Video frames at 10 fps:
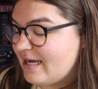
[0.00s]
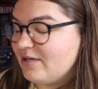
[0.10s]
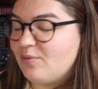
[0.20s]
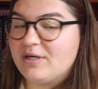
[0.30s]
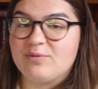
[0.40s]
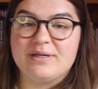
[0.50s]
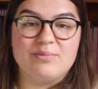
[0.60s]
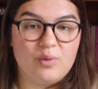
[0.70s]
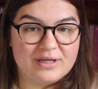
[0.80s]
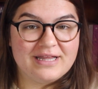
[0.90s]
I don't want to read
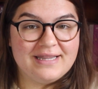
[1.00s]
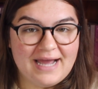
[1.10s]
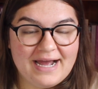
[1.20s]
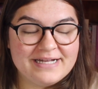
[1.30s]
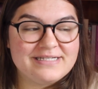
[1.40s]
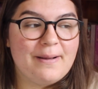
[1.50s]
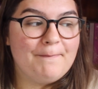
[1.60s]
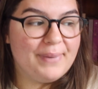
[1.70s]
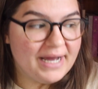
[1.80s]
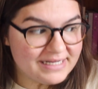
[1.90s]
more than that,
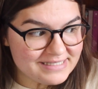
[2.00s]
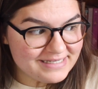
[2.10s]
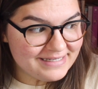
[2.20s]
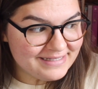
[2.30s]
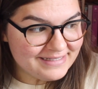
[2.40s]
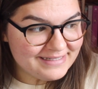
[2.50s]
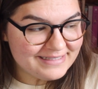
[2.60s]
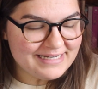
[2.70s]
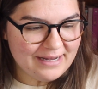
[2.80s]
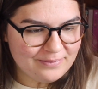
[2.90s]
but
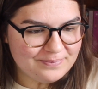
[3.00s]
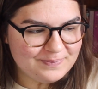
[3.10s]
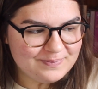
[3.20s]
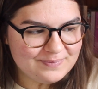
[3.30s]
damn.